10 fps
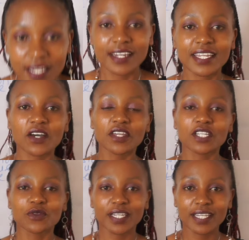Now
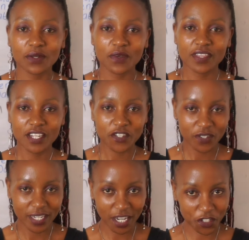that we are done with the
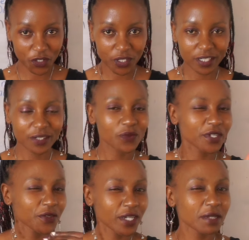introduction, we
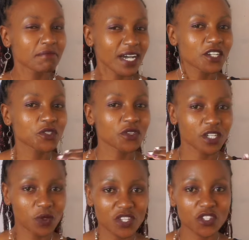are going back to the
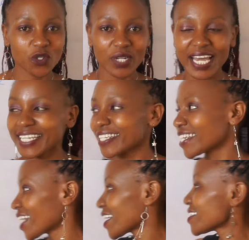question and
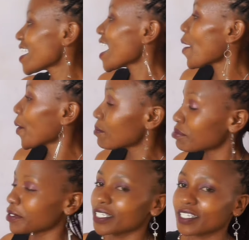get our
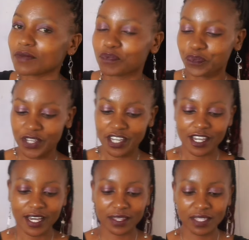body.
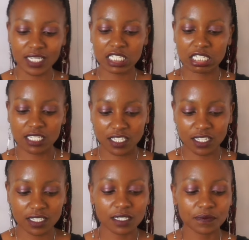And this is
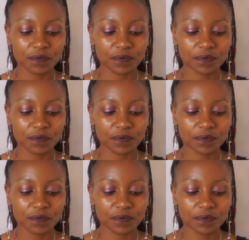it.